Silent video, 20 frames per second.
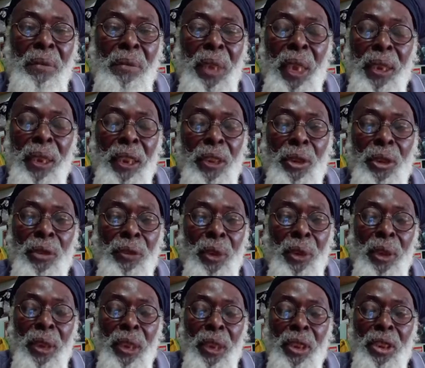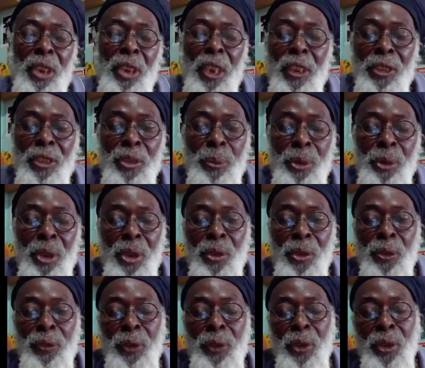Can't take none from the gate charge to put in
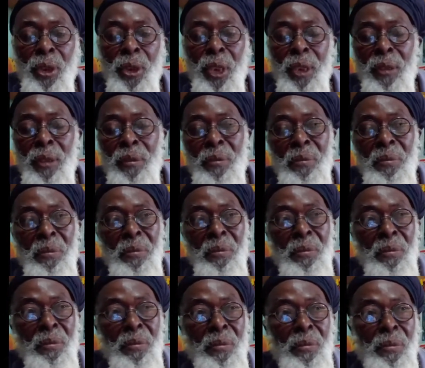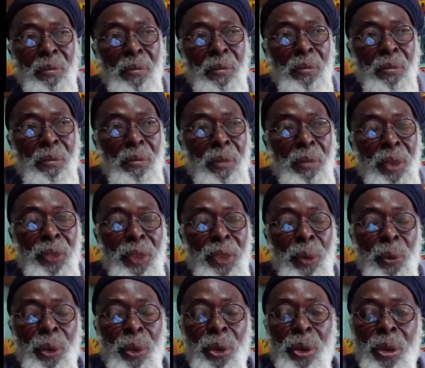our fund and
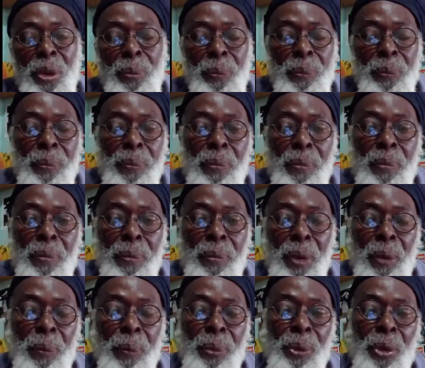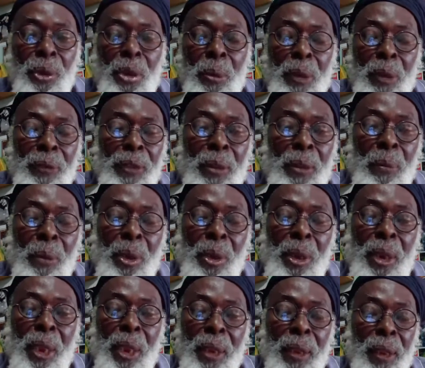say, work for the program of fee
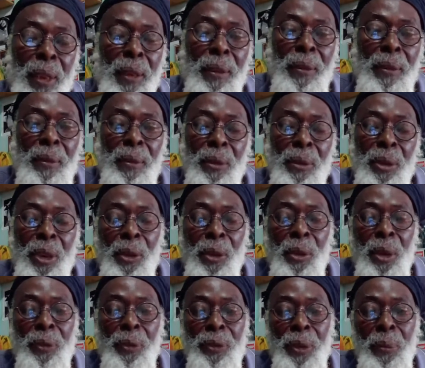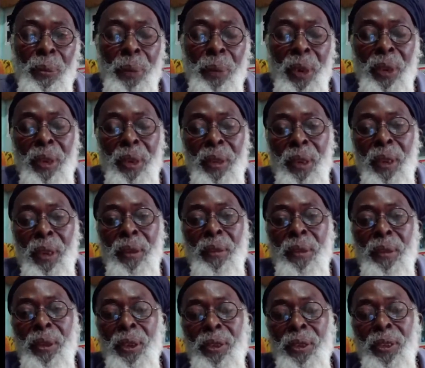money that, and we are going to fee pocket. And
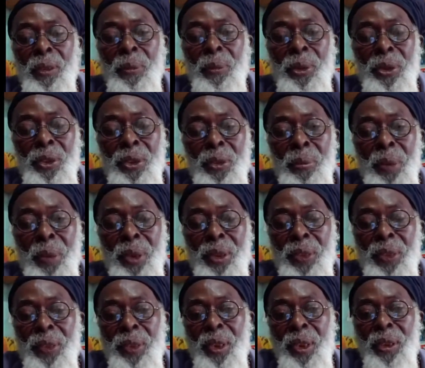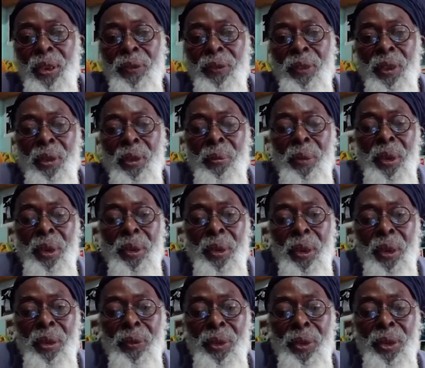you see about His Majesty and development
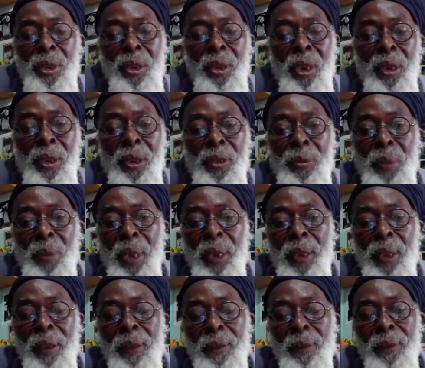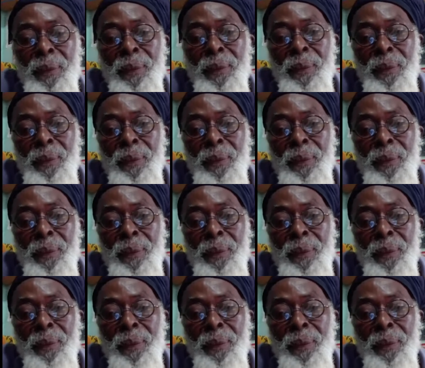and everything, all is mine.